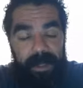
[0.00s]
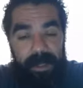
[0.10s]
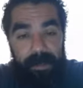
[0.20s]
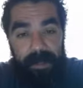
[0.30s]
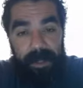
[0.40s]

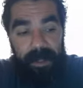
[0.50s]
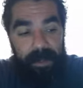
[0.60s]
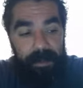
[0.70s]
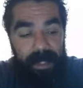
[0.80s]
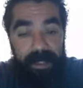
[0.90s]

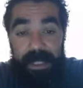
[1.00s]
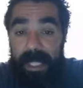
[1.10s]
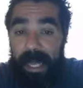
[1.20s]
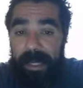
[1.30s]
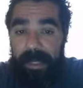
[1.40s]
Simba means
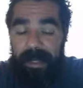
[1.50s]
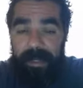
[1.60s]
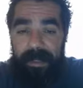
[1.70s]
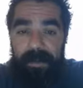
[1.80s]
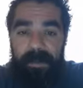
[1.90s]
lion
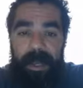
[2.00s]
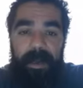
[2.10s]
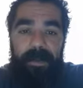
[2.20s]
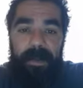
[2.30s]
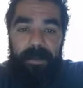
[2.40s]
in some
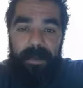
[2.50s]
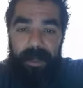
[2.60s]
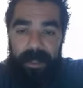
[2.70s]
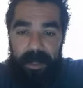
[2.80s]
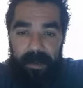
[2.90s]
African
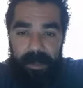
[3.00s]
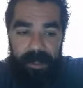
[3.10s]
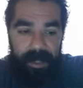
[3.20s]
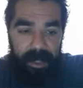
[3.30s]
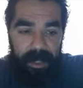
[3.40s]
fucking
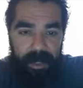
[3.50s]
language.